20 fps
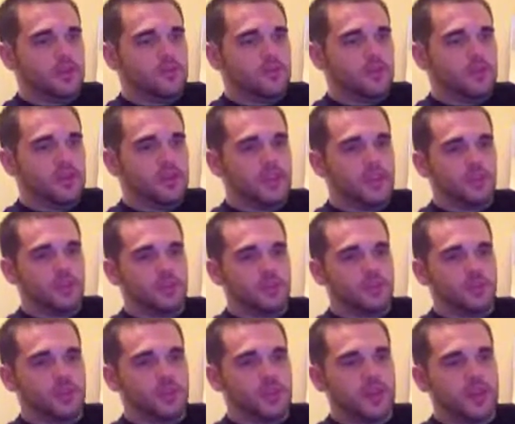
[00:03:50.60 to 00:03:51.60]
and then
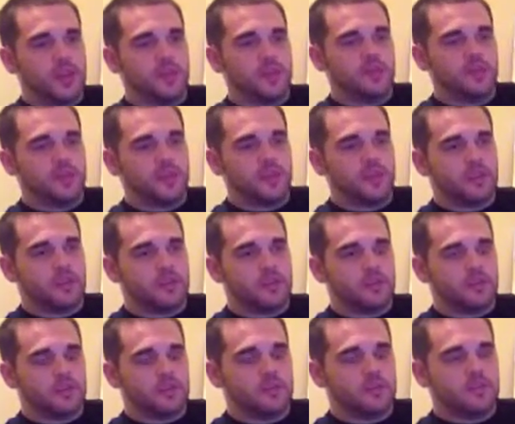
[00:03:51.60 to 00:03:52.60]
once we intervene.
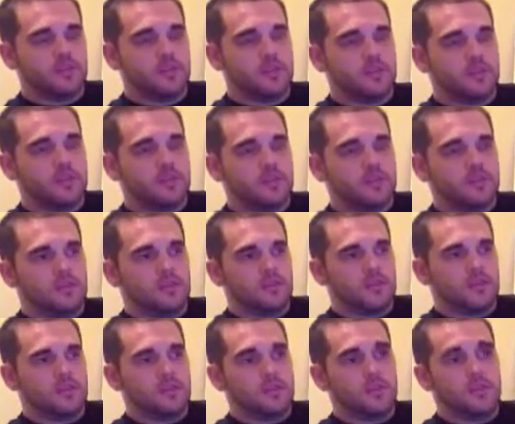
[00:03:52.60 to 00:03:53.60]

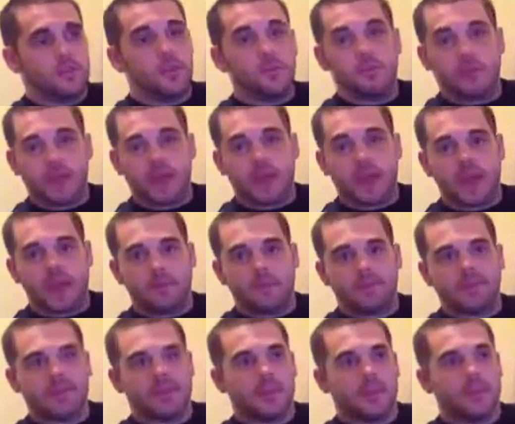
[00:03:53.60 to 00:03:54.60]
If something big
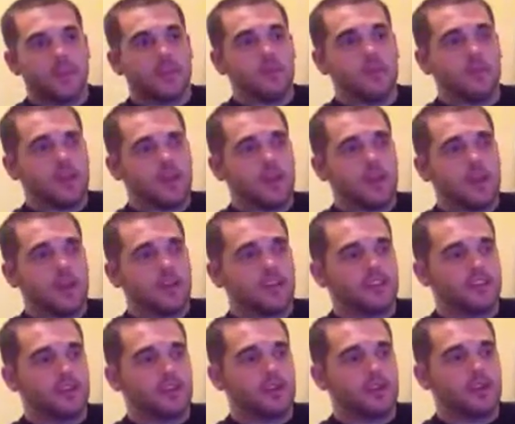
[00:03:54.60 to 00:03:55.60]
happens again, and then we
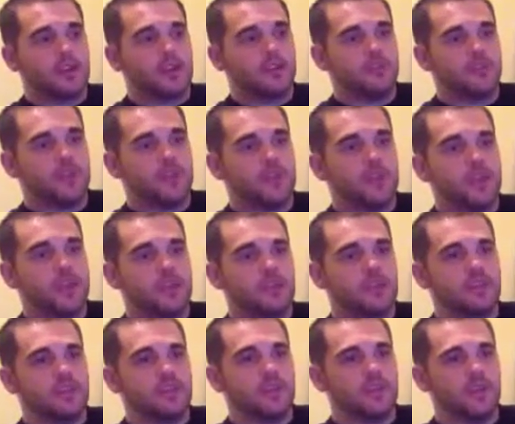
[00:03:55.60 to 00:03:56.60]
actually do intervene, they could,
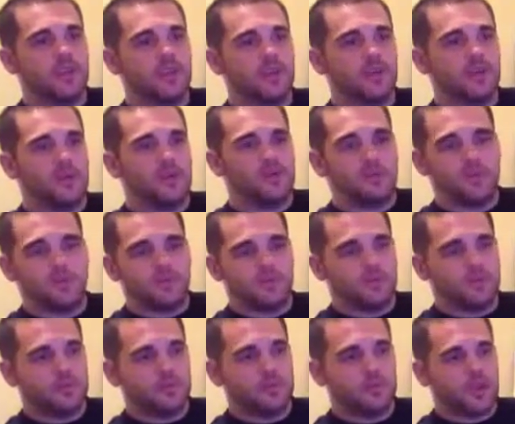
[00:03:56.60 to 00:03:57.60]

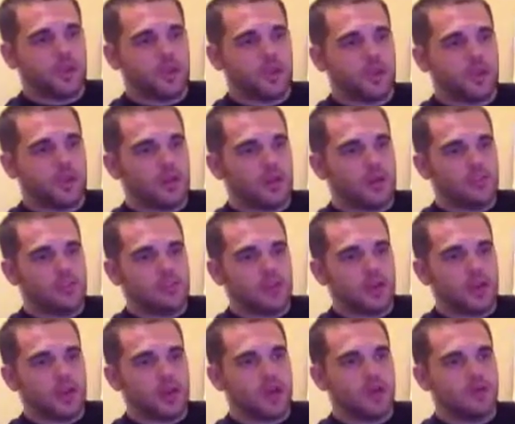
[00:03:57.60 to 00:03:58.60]

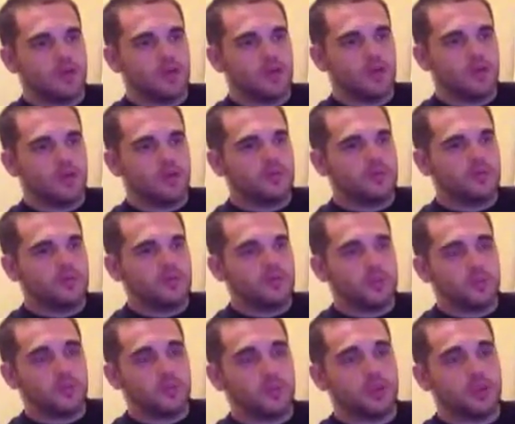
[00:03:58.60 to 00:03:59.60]
Assad or the rebels or
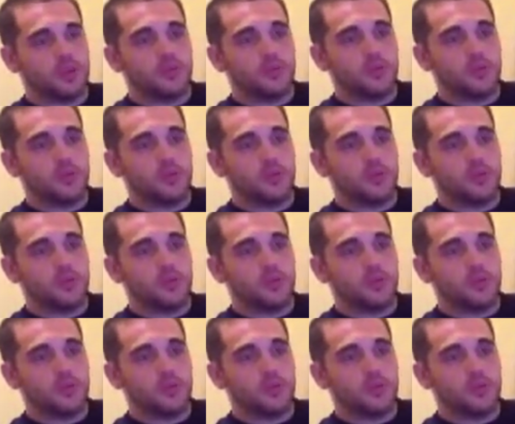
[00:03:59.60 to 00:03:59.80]
someone could